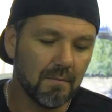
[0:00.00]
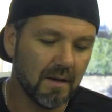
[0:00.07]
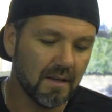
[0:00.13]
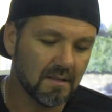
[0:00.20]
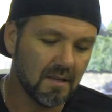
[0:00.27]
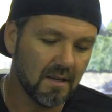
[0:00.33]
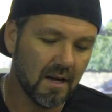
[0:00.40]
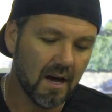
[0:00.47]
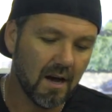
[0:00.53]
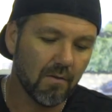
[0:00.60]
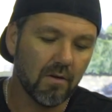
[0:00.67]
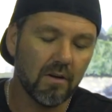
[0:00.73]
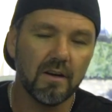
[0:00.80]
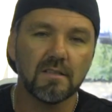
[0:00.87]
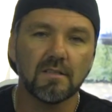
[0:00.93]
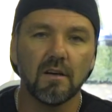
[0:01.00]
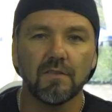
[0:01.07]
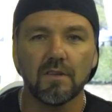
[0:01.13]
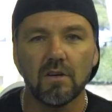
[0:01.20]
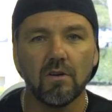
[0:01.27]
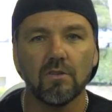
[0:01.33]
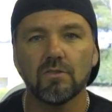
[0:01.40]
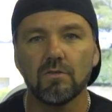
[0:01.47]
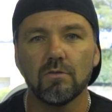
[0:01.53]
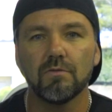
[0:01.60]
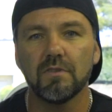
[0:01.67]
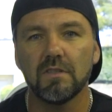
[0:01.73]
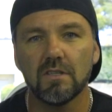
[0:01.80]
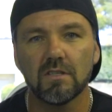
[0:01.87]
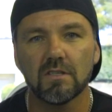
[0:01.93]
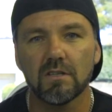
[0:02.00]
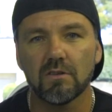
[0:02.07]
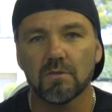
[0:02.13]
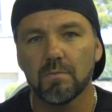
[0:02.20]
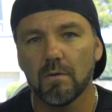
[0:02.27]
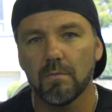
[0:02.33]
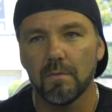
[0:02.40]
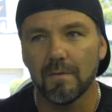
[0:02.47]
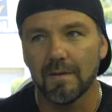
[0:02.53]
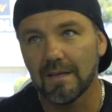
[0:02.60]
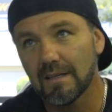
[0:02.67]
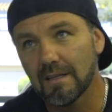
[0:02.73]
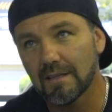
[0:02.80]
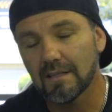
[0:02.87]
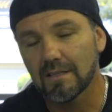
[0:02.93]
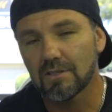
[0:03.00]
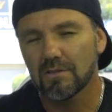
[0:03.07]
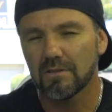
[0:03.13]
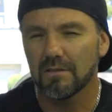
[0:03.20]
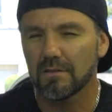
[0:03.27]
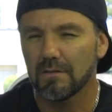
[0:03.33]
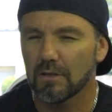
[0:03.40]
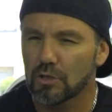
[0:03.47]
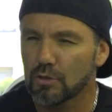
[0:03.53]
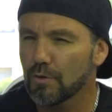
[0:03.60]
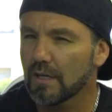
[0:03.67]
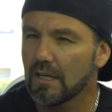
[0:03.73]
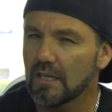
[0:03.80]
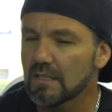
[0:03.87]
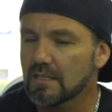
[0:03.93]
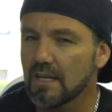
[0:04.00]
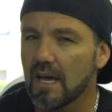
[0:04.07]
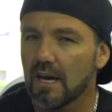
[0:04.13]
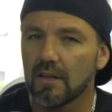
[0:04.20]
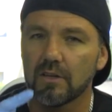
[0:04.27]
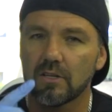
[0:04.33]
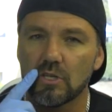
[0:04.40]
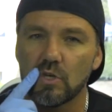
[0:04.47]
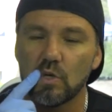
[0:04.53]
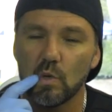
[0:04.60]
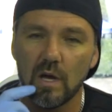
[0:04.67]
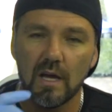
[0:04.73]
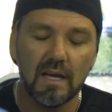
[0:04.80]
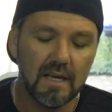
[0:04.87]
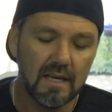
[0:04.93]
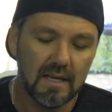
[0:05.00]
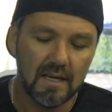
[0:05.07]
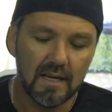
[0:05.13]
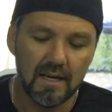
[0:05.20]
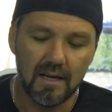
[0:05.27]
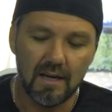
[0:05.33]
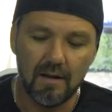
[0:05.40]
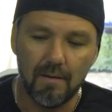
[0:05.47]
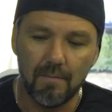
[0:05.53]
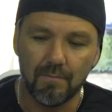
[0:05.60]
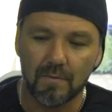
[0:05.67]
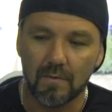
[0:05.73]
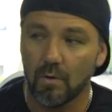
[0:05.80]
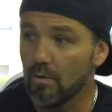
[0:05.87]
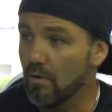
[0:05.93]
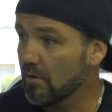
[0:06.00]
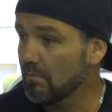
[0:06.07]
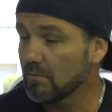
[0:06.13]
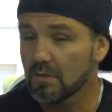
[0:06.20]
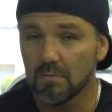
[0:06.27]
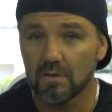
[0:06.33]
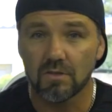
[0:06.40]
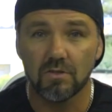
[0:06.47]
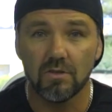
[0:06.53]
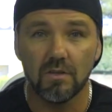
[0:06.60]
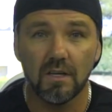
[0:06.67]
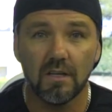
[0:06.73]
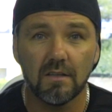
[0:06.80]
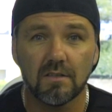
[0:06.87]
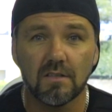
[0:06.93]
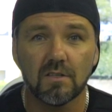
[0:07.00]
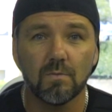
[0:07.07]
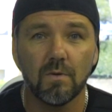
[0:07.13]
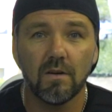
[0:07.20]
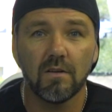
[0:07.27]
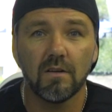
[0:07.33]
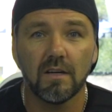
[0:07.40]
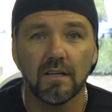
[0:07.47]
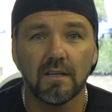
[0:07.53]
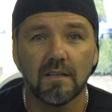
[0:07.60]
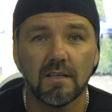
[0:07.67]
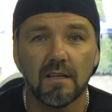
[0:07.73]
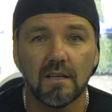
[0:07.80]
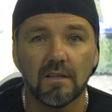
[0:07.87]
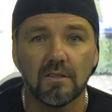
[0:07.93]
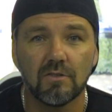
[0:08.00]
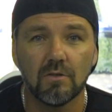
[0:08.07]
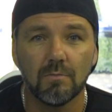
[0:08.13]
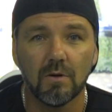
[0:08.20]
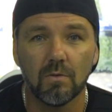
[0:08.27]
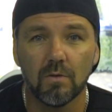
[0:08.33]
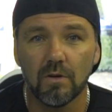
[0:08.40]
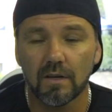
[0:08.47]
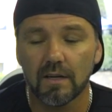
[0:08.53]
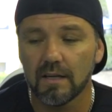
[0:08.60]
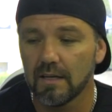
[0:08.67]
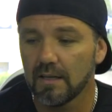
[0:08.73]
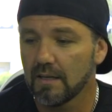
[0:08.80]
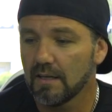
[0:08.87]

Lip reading: as the RI's got the contour finish, so it's probably the trickiest out of the two. Welcome to my studio. This is where I do my work,